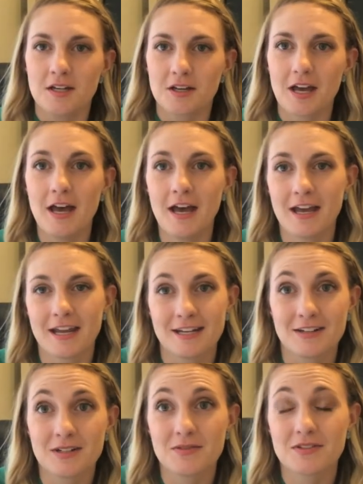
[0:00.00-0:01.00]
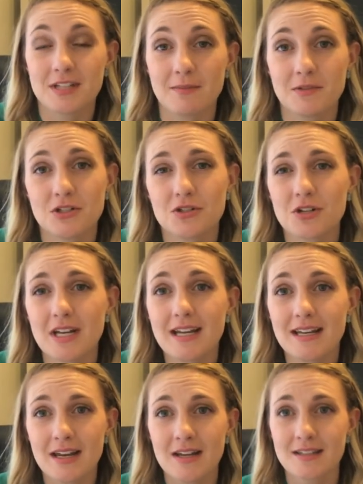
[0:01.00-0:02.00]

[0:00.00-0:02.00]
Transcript: kind of demonstrate